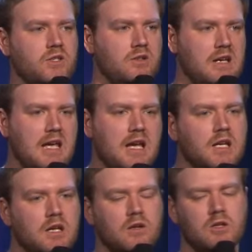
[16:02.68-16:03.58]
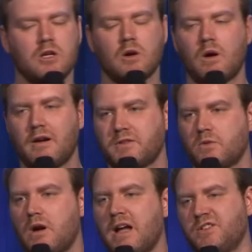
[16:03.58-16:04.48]
your need, you go after
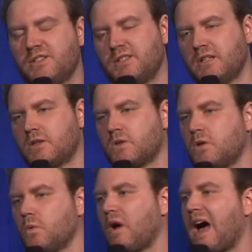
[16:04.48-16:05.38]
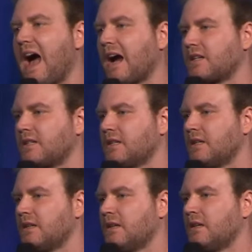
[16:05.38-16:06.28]
righteousness, you will act
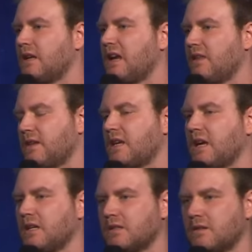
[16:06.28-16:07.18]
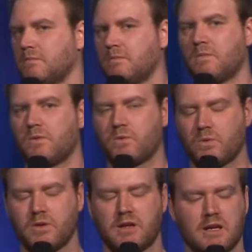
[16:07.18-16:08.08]
in the kingdom,
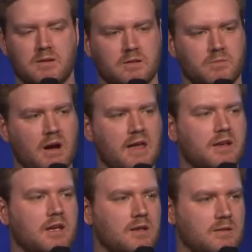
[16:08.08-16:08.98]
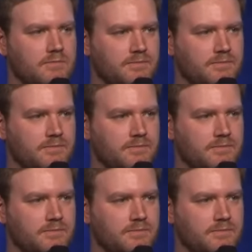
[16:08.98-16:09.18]
through the kingdom, by the kingdom.